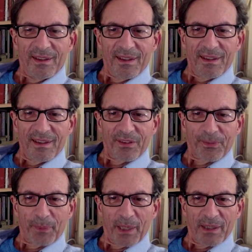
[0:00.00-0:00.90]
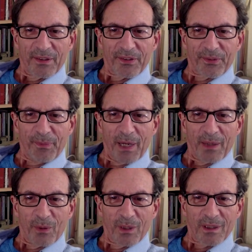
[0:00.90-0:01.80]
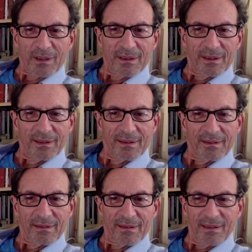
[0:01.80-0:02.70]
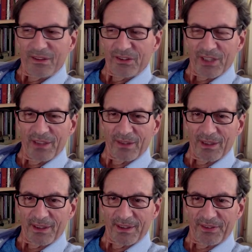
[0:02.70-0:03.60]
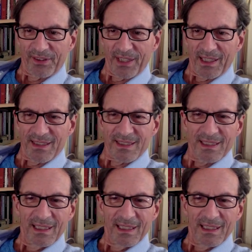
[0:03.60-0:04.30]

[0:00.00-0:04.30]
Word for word: inspires my work in general these days,